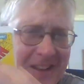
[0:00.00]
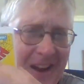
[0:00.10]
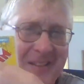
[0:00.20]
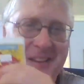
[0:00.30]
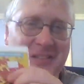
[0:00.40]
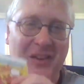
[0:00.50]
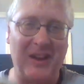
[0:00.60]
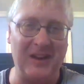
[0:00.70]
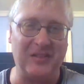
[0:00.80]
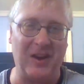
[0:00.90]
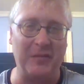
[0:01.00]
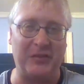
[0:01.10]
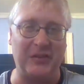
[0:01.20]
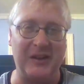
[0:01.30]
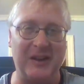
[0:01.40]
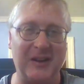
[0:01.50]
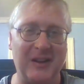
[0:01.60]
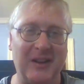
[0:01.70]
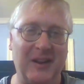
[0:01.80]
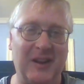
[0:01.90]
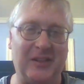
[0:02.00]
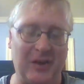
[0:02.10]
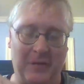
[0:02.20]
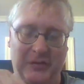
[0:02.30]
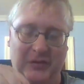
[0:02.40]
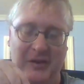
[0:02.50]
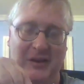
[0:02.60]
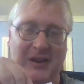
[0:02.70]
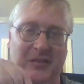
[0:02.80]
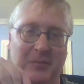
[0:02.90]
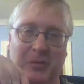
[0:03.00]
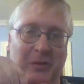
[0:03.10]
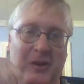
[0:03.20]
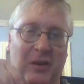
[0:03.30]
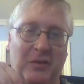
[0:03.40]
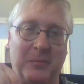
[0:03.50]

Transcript: I think it's obviously like some sort of coloring